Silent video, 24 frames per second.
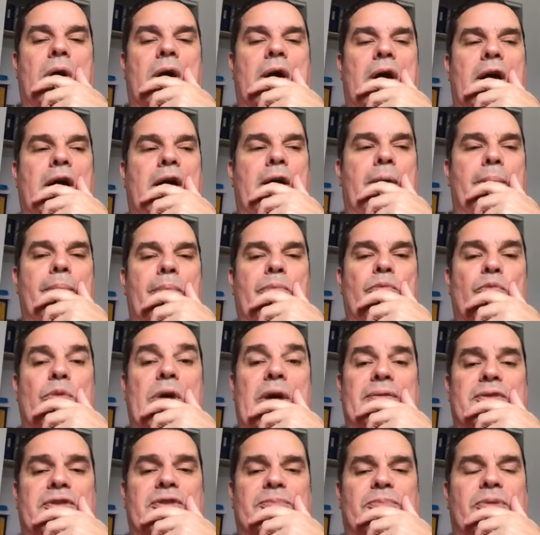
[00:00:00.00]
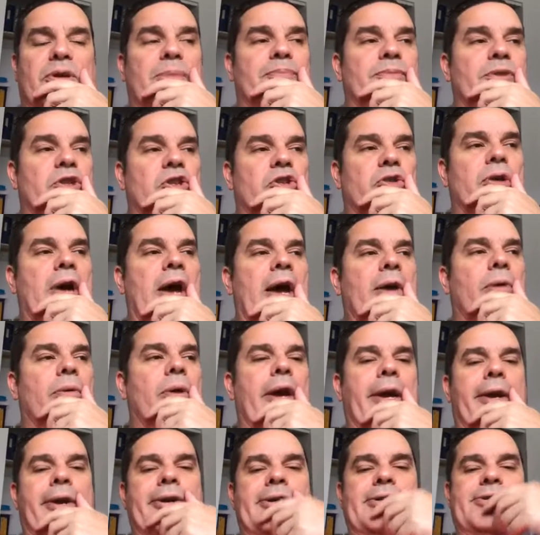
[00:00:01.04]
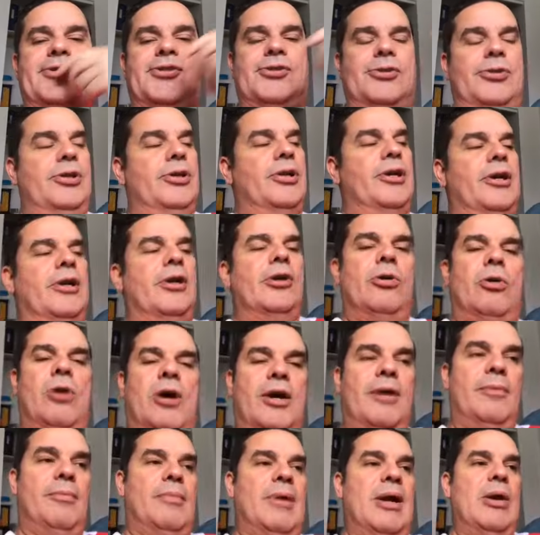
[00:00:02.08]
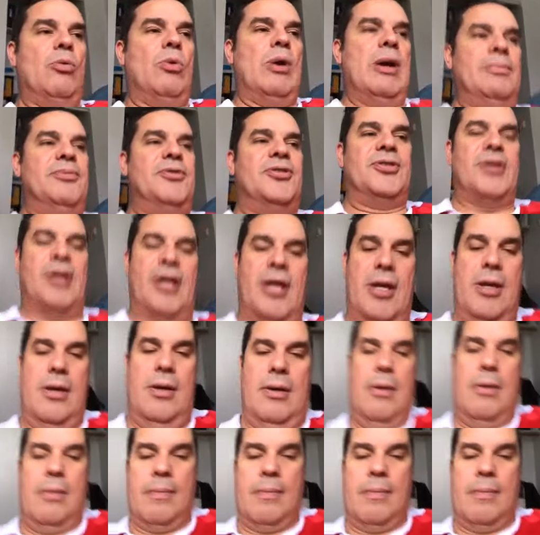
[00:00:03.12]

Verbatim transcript: Um, I've just put up the track record, so you can go on to my website